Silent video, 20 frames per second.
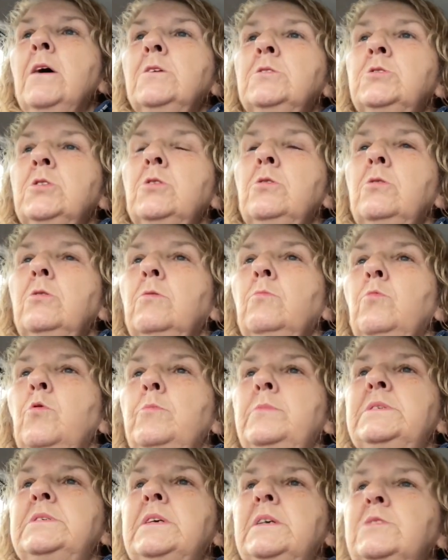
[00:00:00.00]
So
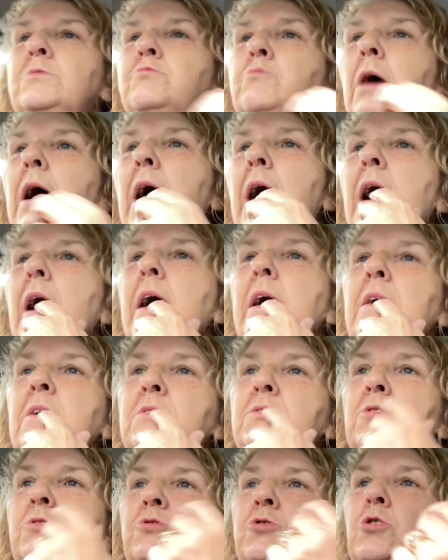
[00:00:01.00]
woman says right,
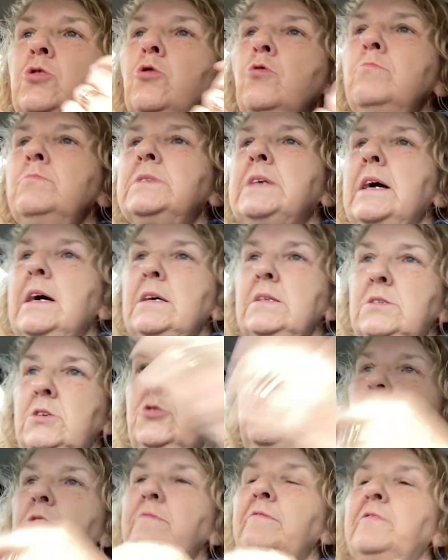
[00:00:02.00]
so she comes out to
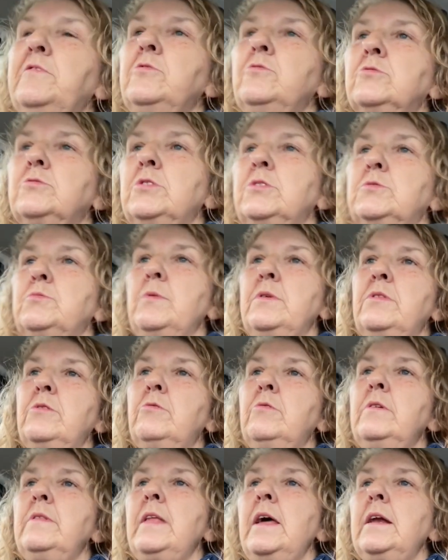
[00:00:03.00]
join forces with her,
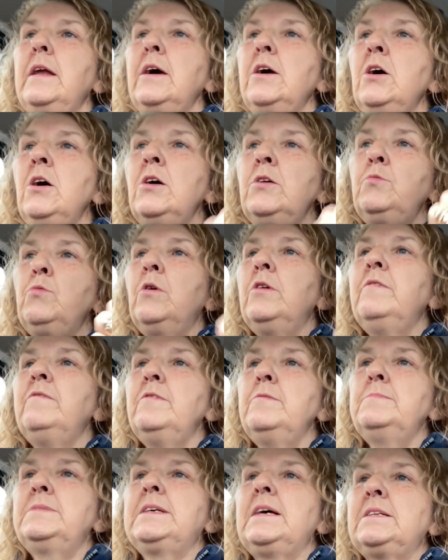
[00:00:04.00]
and then I heard one of
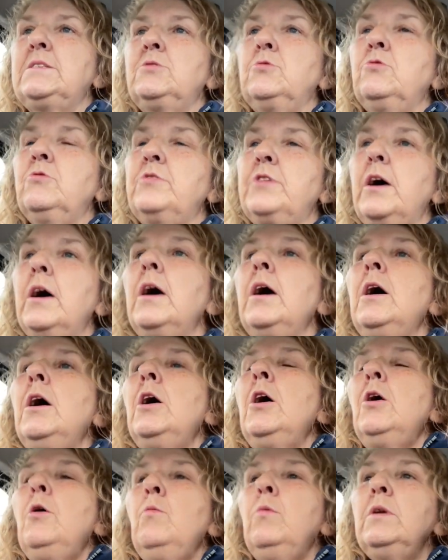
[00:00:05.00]
them said to other,
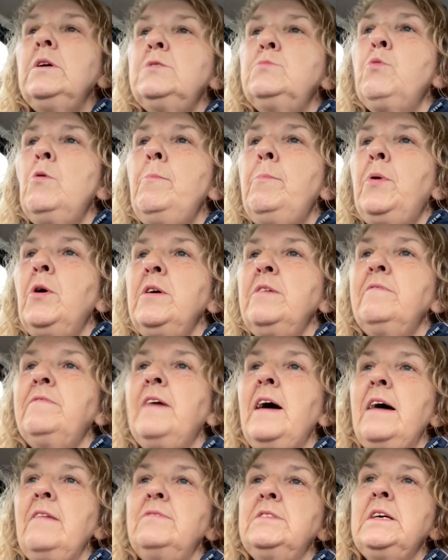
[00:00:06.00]
well, it's one point
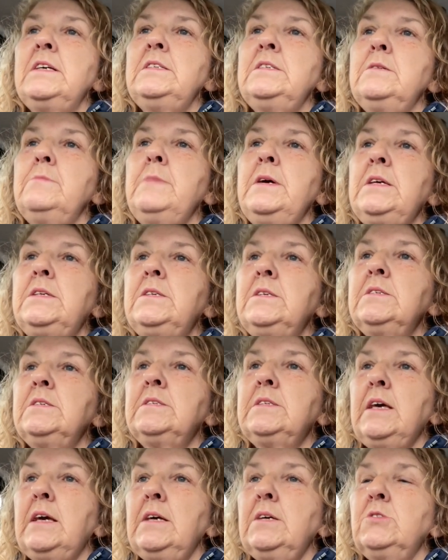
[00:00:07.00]
five centimetres
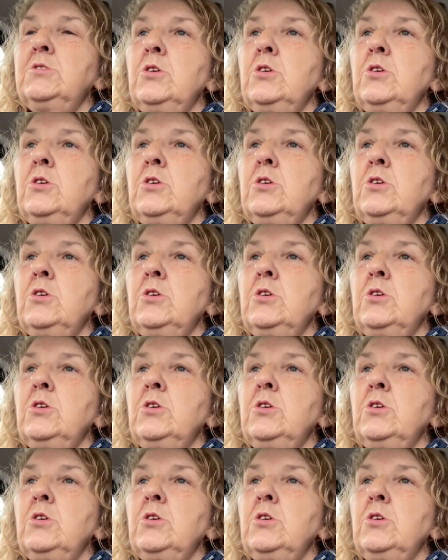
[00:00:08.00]
thing.